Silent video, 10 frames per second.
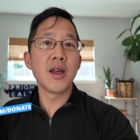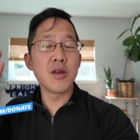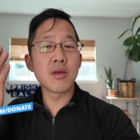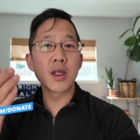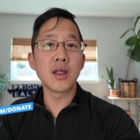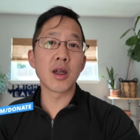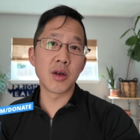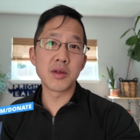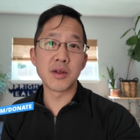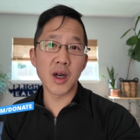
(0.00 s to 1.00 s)
you can
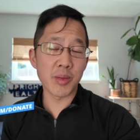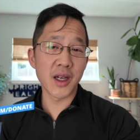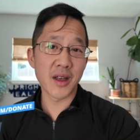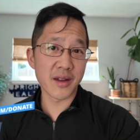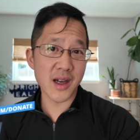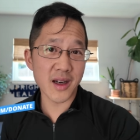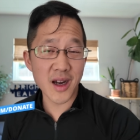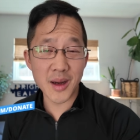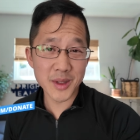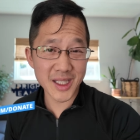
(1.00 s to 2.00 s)
go to
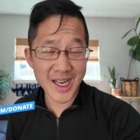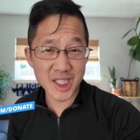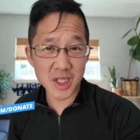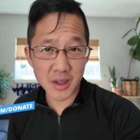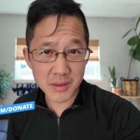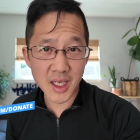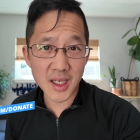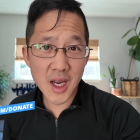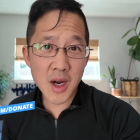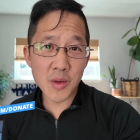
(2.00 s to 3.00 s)
uprighthealth.com slash
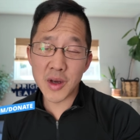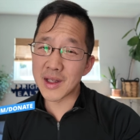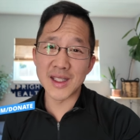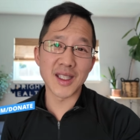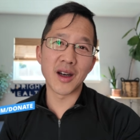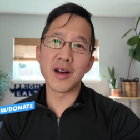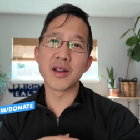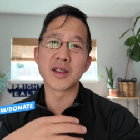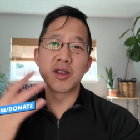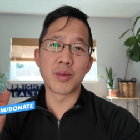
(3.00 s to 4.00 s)
donate where you can see all
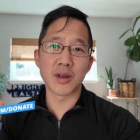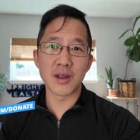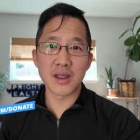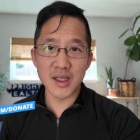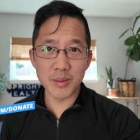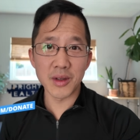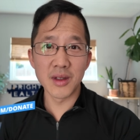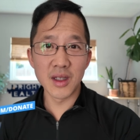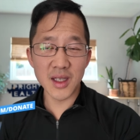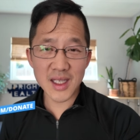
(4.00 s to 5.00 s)
the super
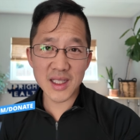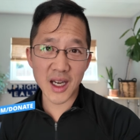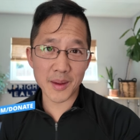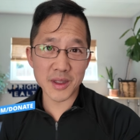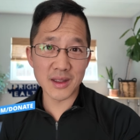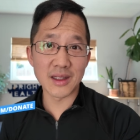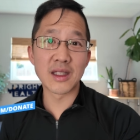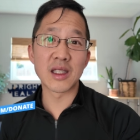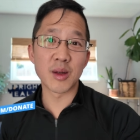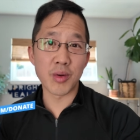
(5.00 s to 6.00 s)
simple, easy options
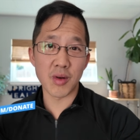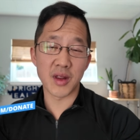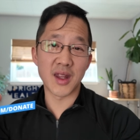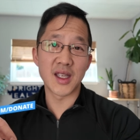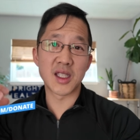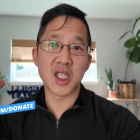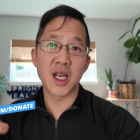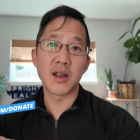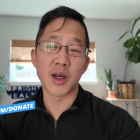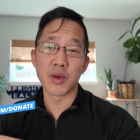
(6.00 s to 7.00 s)
to support this
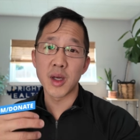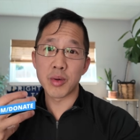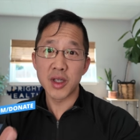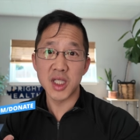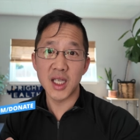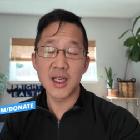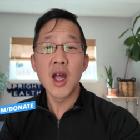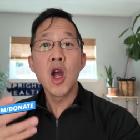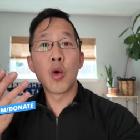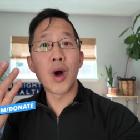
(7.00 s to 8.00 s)
channel. I really appreciate it.
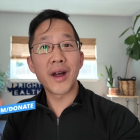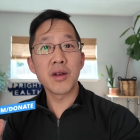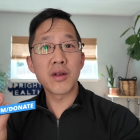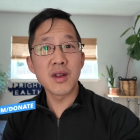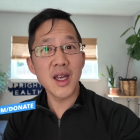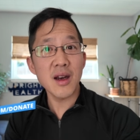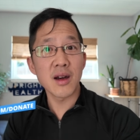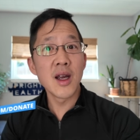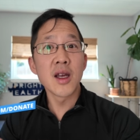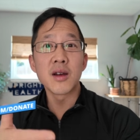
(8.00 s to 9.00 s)
While you're
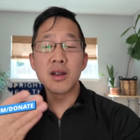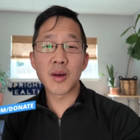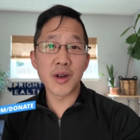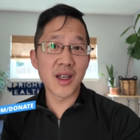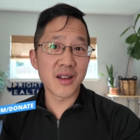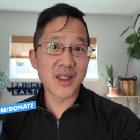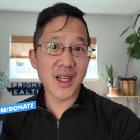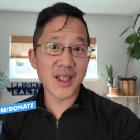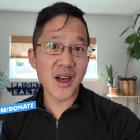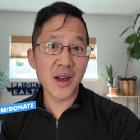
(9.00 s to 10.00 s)
there, go to
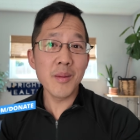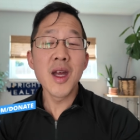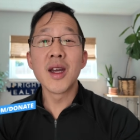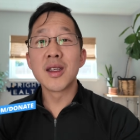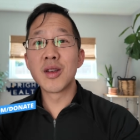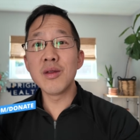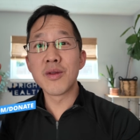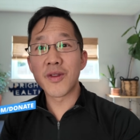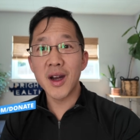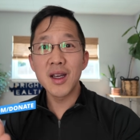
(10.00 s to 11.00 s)
uprighthealth.com to
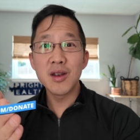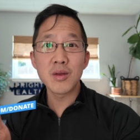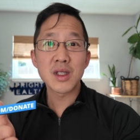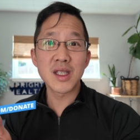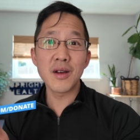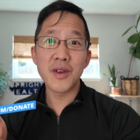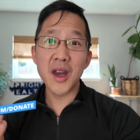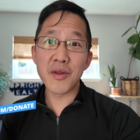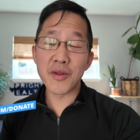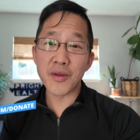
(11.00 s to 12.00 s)
find yourself
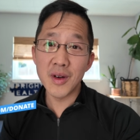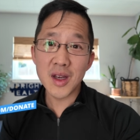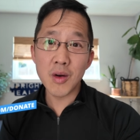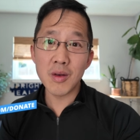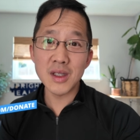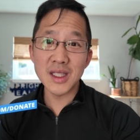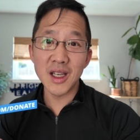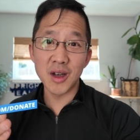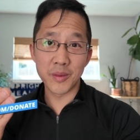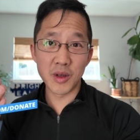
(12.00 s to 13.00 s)
a free course to
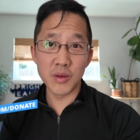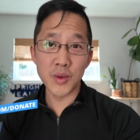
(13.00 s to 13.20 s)
help you